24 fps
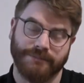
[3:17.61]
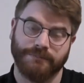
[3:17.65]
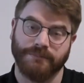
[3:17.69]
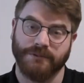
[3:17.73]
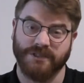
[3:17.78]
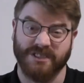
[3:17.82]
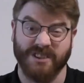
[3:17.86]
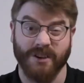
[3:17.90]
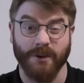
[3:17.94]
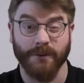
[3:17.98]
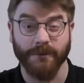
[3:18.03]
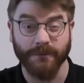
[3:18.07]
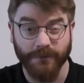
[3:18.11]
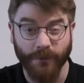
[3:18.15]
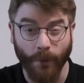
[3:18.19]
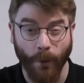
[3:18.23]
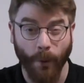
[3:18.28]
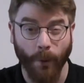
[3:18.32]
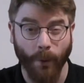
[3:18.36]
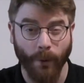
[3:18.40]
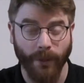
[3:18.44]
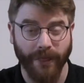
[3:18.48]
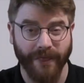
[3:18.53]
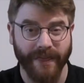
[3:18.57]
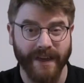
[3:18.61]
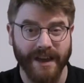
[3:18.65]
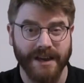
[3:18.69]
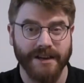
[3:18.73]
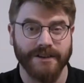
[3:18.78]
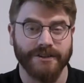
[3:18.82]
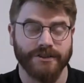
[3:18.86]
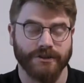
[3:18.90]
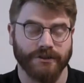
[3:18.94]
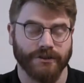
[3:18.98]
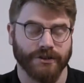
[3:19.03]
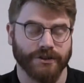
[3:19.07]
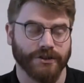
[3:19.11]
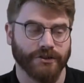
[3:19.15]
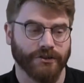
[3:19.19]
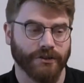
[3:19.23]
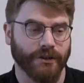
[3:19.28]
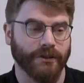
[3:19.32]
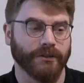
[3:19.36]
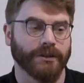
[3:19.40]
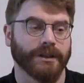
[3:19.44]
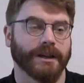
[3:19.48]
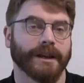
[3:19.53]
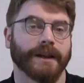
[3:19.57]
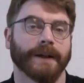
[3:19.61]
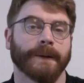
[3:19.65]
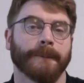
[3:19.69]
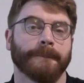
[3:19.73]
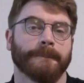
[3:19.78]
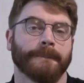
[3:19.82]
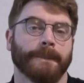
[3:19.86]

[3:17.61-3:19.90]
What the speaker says: because there are 4 things you're controlling,